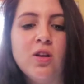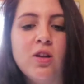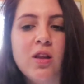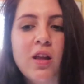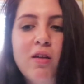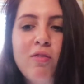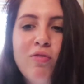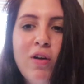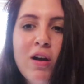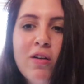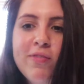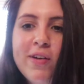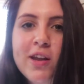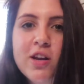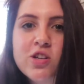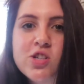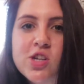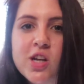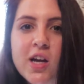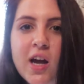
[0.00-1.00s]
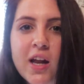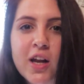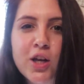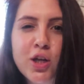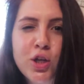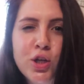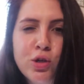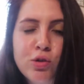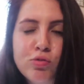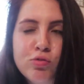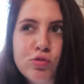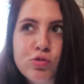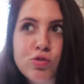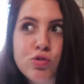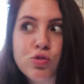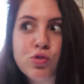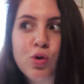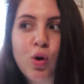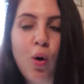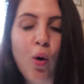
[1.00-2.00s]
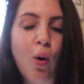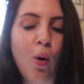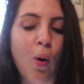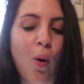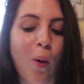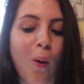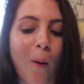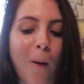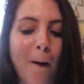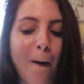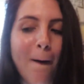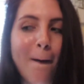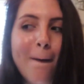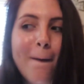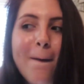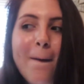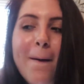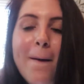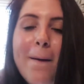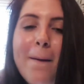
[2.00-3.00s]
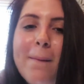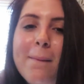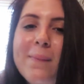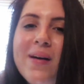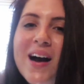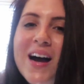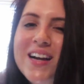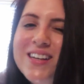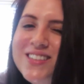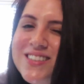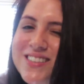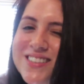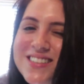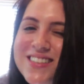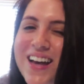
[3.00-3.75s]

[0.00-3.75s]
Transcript: you know, like firefighters are kind of cute, so I